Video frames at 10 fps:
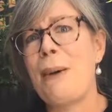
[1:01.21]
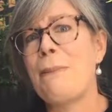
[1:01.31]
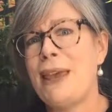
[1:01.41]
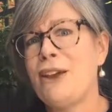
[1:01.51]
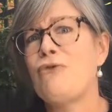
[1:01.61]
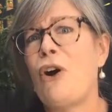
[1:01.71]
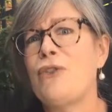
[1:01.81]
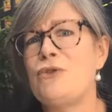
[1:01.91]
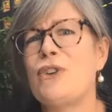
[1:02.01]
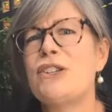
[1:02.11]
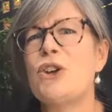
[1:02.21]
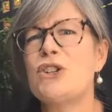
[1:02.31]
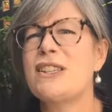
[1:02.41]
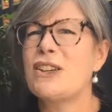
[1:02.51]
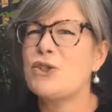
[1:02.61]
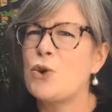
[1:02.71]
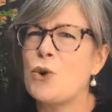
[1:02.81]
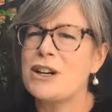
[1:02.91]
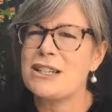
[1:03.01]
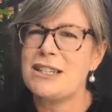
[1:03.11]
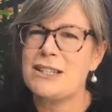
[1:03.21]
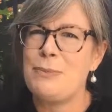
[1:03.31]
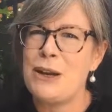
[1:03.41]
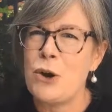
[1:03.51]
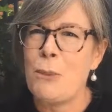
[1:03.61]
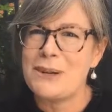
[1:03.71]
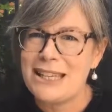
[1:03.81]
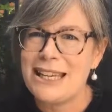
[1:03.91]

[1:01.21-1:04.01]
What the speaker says: about being involved in research as I saw it to be not